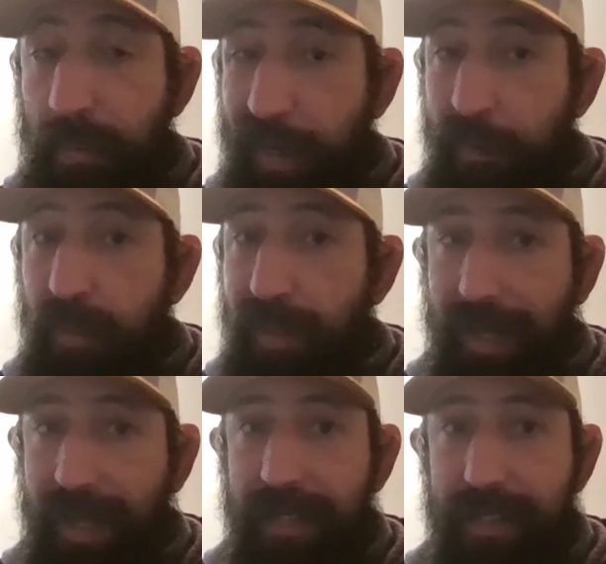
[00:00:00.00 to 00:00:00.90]
Right. But I'm a
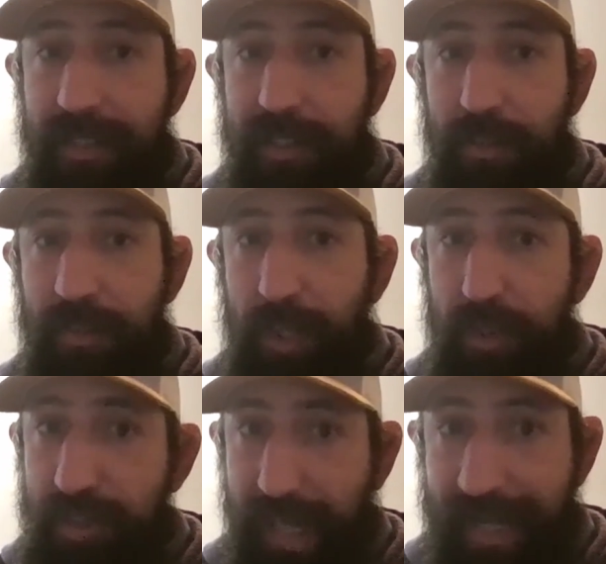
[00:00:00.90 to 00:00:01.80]
lot to do.
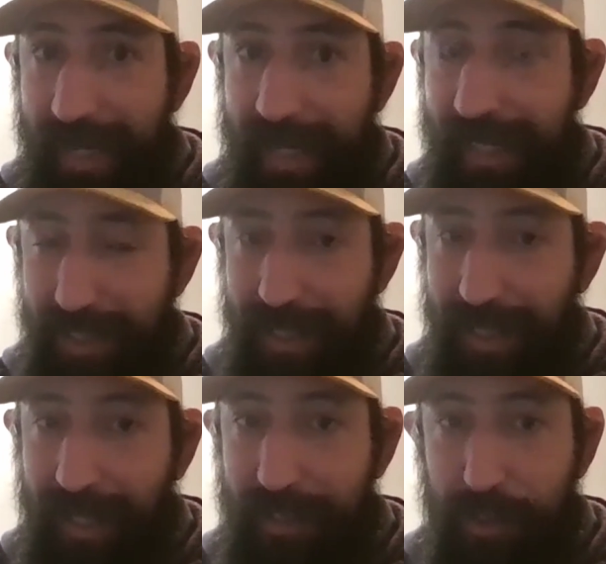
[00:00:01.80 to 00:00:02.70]
Those, that guy has a
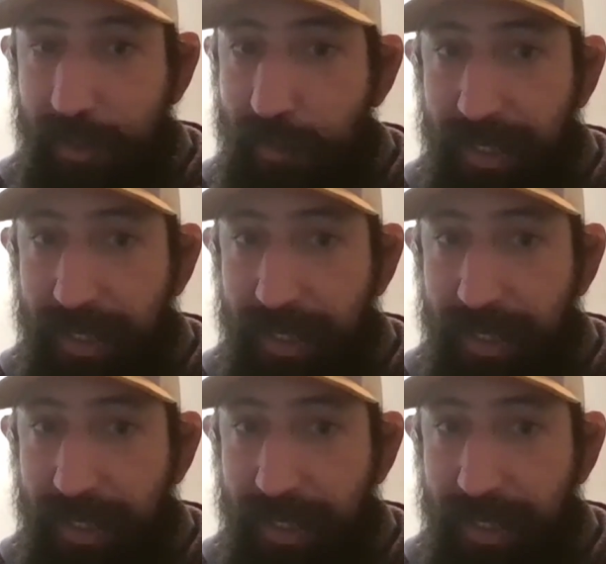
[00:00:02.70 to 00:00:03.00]
lot to do